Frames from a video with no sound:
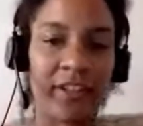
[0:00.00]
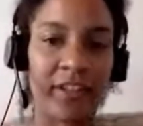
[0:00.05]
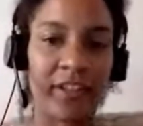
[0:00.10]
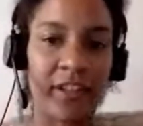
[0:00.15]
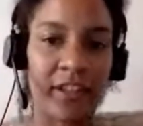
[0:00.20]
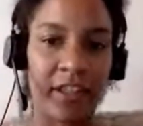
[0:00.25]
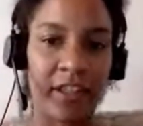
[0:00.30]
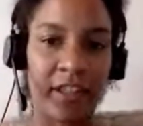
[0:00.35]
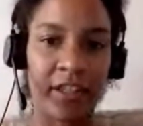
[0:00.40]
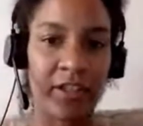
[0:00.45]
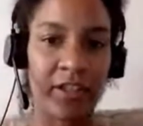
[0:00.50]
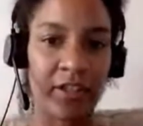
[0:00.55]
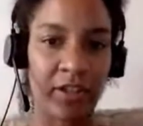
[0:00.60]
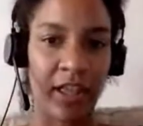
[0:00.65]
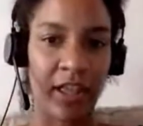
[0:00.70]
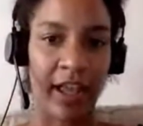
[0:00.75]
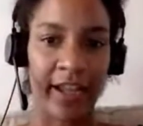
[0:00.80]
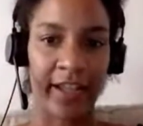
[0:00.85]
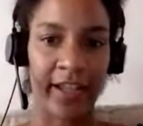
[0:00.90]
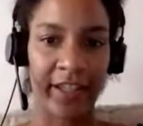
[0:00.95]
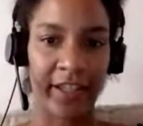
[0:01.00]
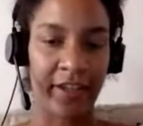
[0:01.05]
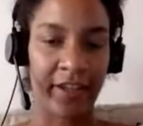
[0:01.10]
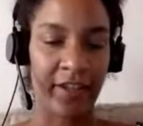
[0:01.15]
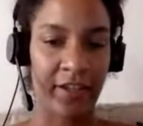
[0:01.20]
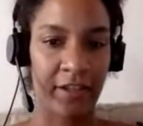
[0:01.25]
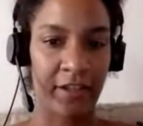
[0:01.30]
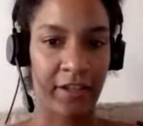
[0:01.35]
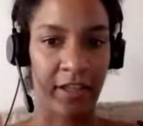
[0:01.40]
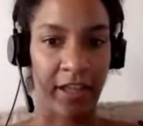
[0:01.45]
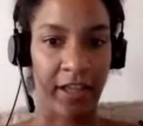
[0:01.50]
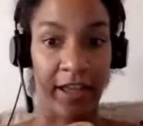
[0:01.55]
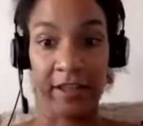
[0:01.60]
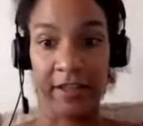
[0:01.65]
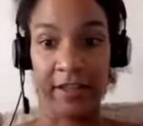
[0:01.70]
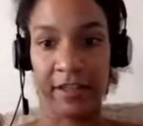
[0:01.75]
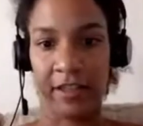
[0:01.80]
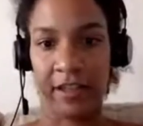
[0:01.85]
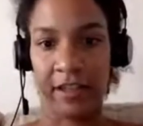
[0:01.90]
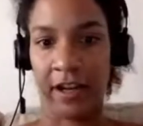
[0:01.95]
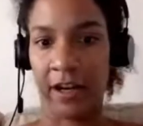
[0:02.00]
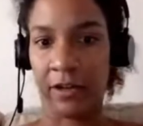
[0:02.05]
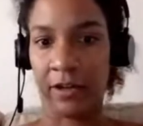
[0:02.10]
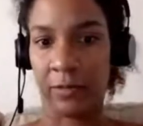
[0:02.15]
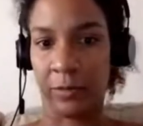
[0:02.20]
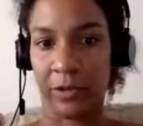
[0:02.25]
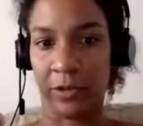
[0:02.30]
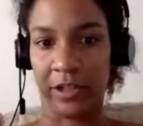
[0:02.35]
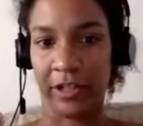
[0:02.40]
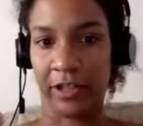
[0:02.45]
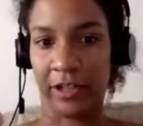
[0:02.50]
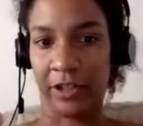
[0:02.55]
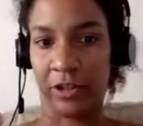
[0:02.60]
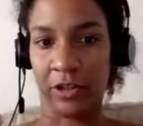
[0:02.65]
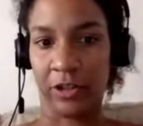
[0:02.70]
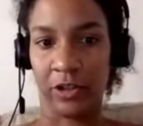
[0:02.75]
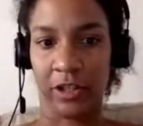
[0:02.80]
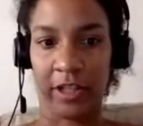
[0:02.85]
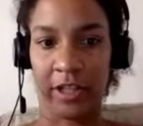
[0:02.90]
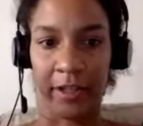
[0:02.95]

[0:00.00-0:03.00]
on these ideas as they are working